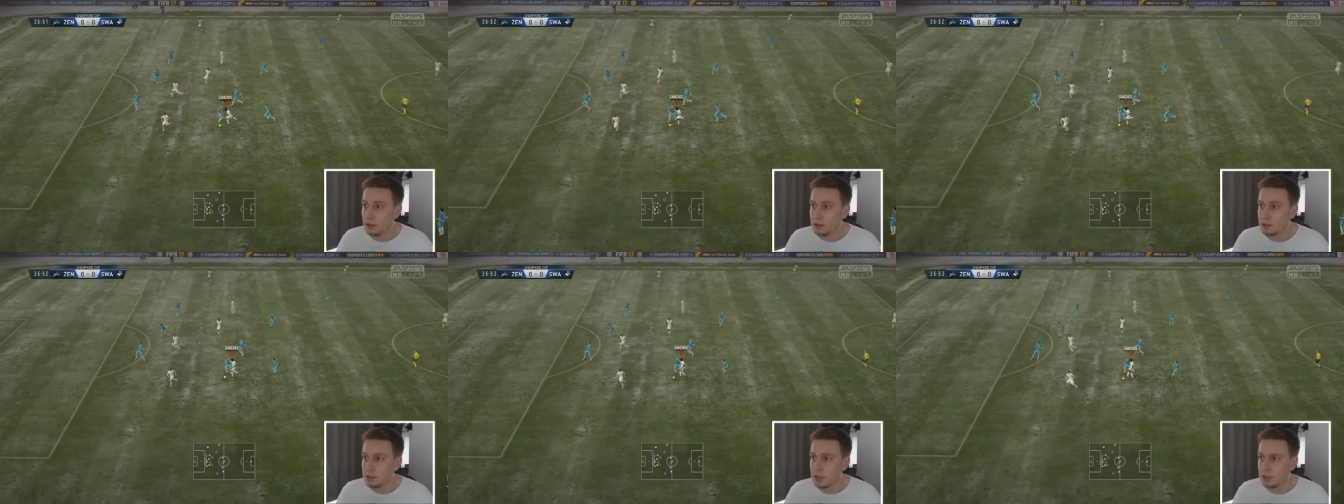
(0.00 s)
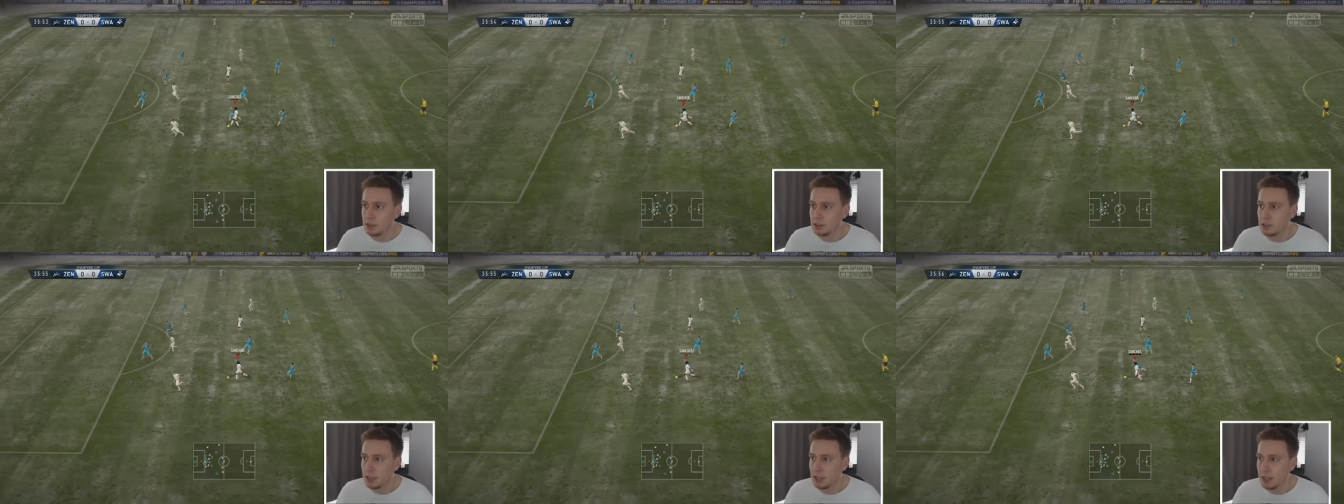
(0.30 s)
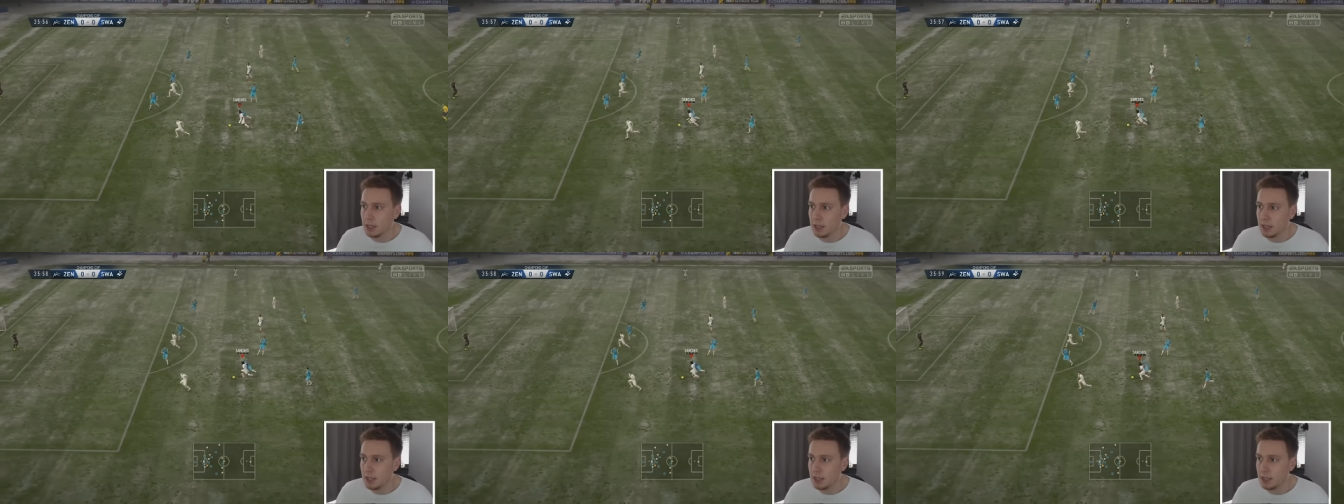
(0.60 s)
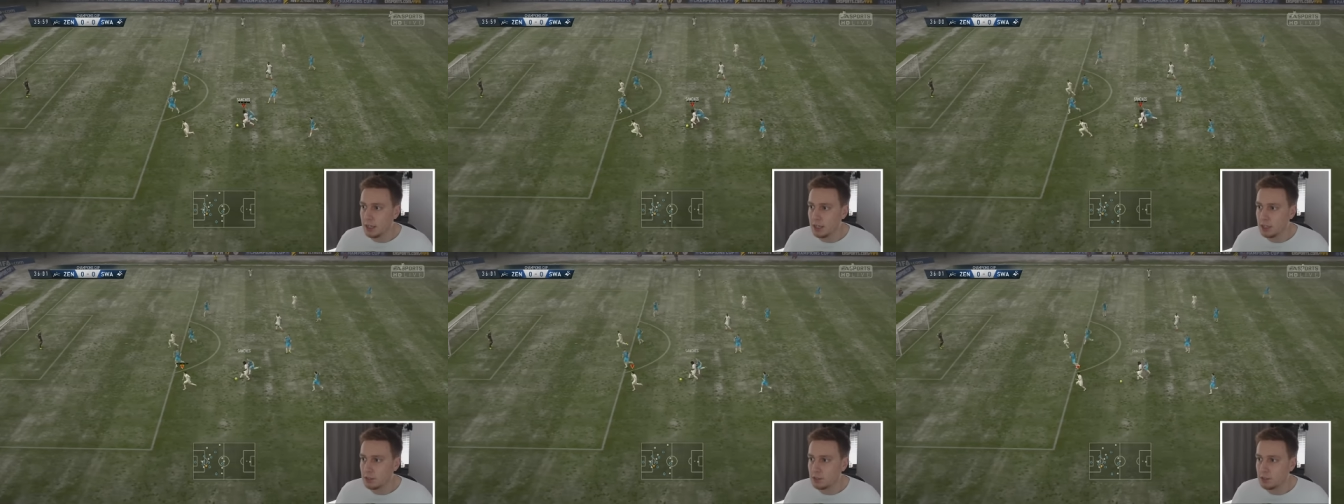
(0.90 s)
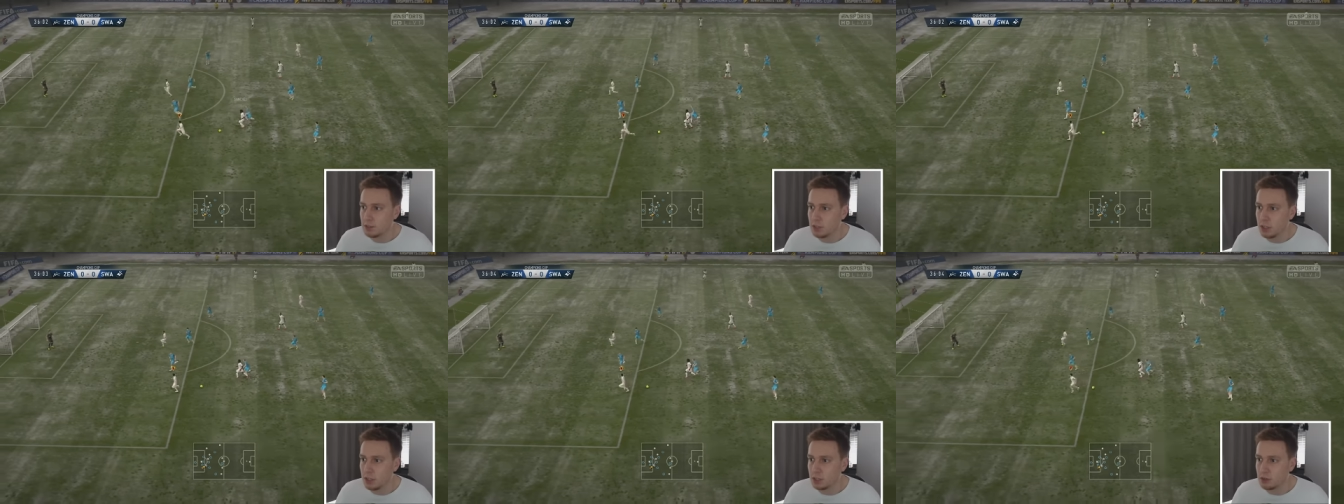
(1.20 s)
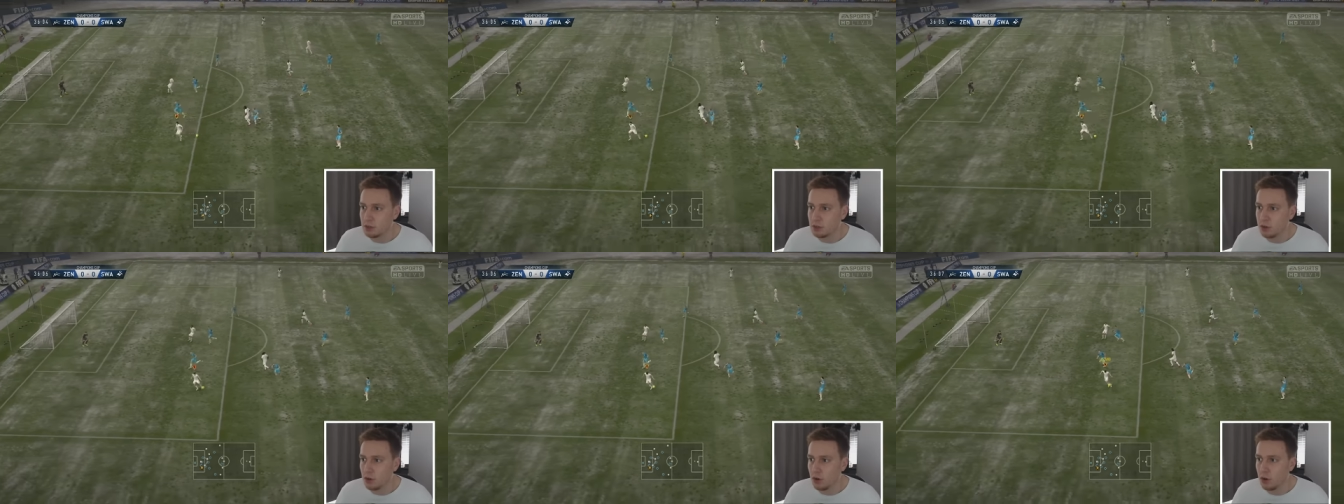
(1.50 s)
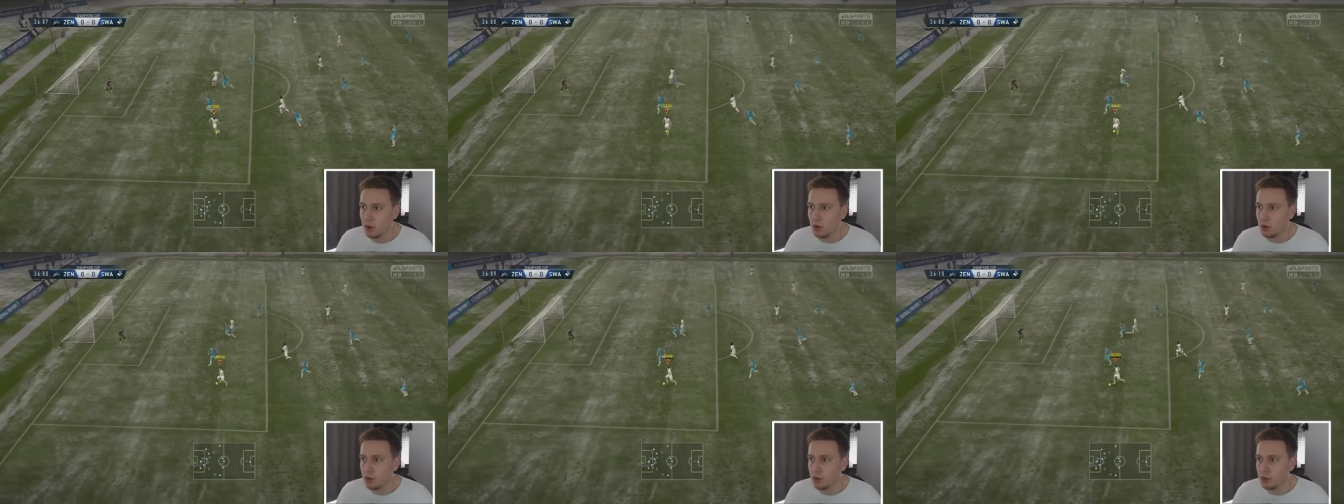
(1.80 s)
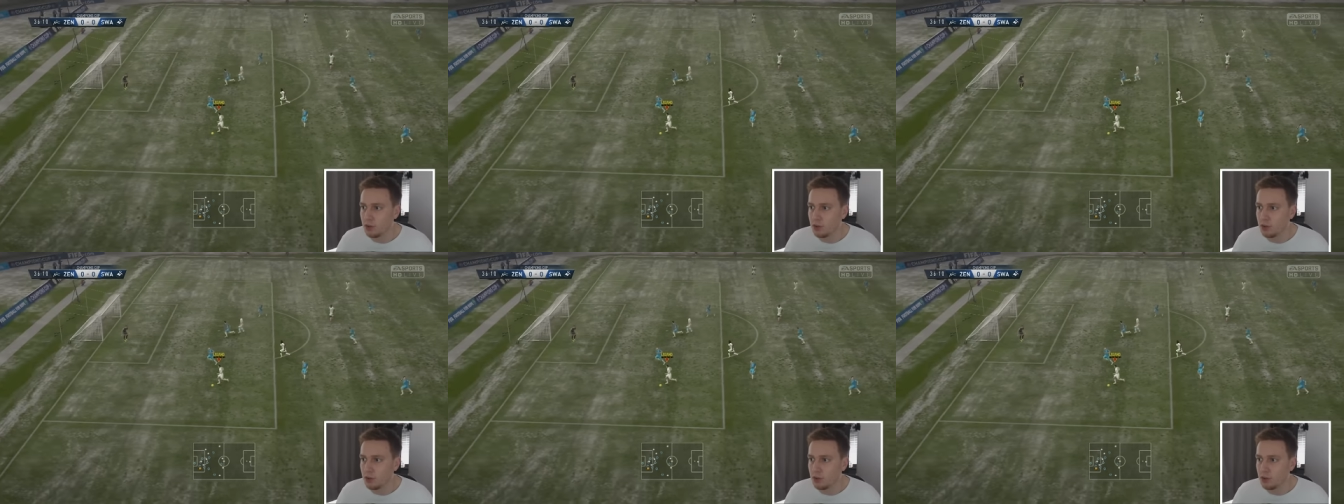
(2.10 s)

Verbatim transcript: Sanchez touches it on.